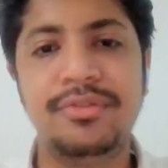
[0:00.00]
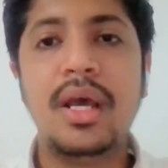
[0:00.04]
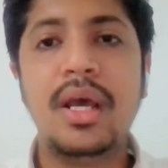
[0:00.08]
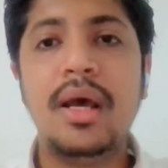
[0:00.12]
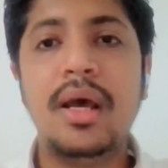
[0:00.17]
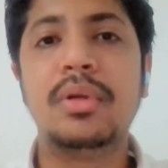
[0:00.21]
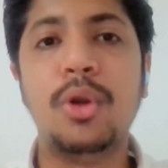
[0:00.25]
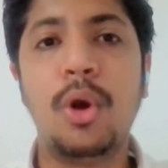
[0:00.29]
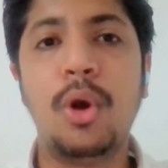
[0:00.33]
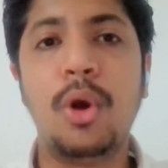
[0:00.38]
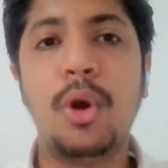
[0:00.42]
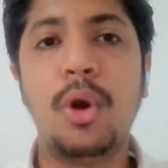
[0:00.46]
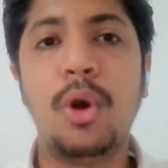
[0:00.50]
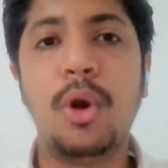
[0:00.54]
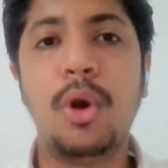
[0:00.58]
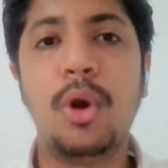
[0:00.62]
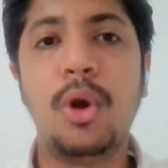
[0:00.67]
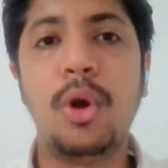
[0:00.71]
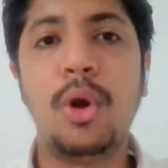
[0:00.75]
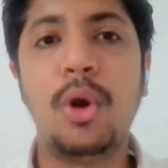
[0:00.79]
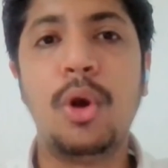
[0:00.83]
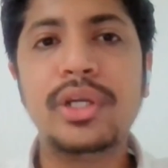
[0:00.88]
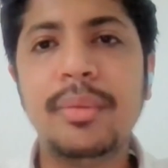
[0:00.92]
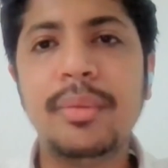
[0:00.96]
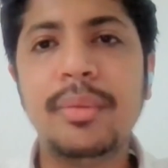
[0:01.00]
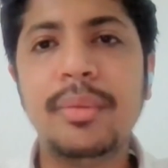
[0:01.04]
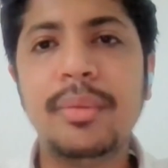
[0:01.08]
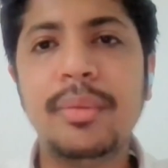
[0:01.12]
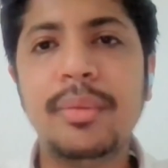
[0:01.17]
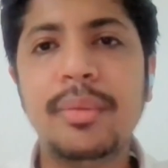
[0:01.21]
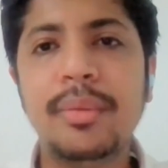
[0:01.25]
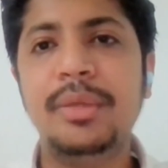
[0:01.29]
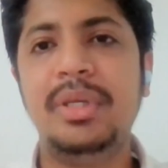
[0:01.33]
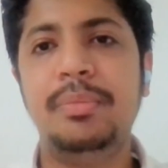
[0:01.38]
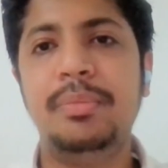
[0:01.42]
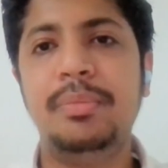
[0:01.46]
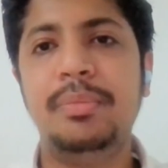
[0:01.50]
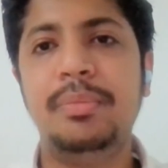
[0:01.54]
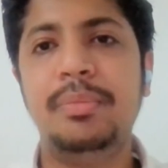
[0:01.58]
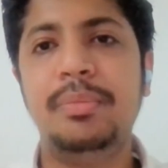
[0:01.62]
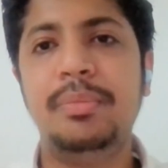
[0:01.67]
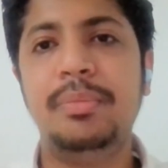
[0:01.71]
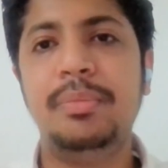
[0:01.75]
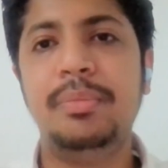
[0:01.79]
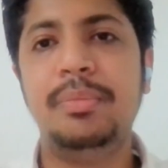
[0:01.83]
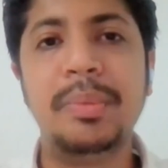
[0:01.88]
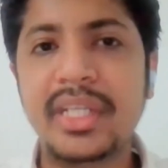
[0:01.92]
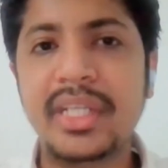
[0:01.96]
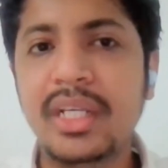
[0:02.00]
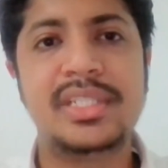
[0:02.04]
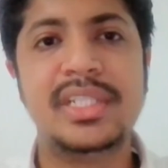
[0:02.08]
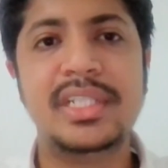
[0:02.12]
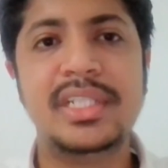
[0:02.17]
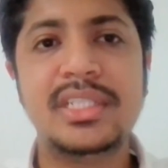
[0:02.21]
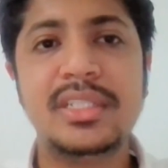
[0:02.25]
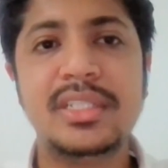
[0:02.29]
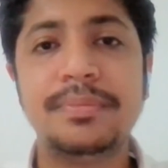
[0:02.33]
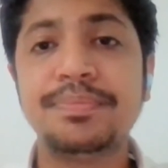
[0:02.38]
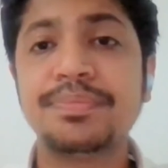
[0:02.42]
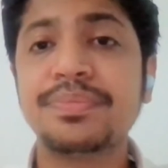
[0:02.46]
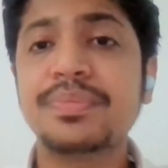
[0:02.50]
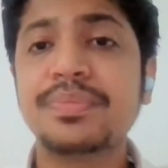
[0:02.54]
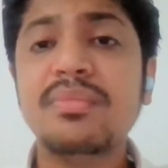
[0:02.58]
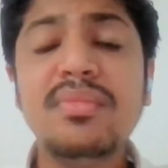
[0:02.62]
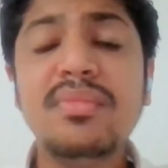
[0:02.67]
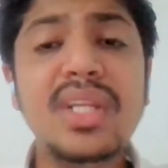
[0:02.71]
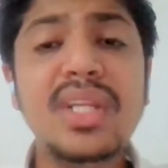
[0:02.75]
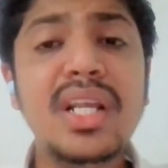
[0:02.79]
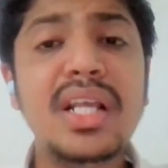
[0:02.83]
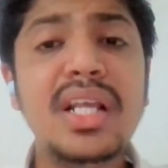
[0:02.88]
The non-community people who are making the policies,